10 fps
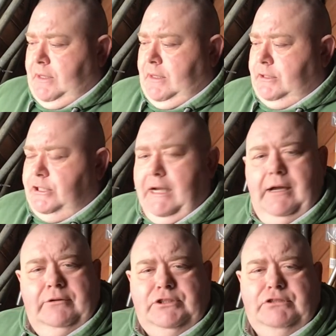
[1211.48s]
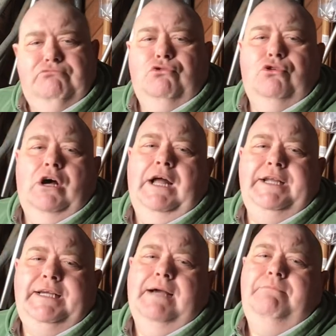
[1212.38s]
Shout out to the Raw Honey
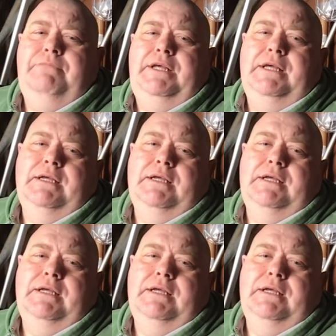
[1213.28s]
Company.